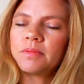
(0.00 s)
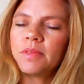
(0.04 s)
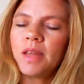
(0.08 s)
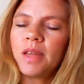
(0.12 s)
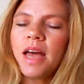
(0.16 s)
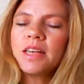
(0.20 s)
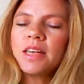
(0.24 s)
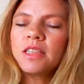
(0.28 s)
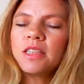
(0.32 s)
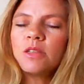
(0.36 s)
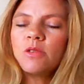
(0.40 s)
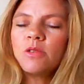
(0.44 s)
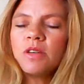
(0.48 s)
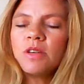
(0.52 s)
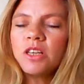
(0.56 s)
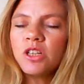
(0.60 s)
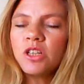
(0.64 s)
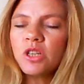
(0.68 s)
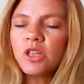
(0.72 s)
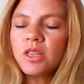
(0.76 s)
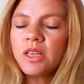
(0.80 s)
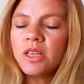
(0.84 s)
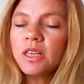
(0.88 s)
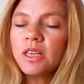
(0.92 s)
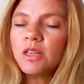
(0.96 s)
As you each
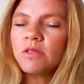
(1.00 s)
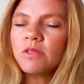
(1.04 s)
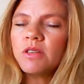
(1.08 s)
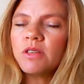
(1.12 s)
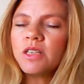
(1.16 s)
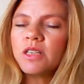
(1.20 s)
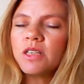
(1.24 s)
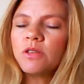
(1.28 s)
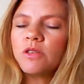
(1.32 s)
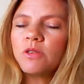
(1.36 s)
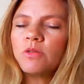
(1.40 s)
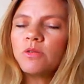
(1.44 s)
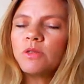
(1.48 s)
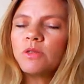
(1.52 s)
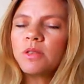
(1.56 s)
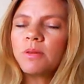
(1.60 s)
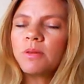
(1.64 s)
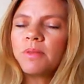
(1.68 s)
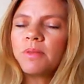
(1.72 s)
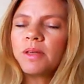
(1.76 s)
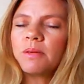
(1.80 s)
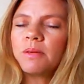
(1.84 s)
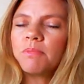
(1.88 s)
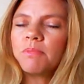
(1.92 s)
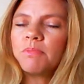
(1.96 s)
think you need to do
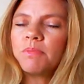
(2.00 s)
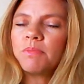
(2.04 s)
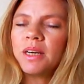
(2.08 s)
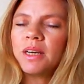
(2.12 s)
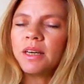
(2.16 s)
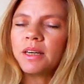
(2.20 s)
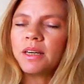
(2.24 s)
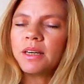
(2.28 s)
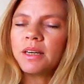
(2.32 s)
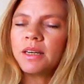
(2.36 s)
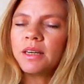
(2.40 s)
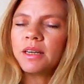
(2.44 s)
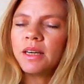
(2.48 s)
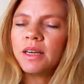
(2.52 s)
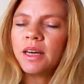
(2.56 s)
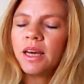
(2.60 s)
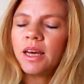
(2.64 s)
something big,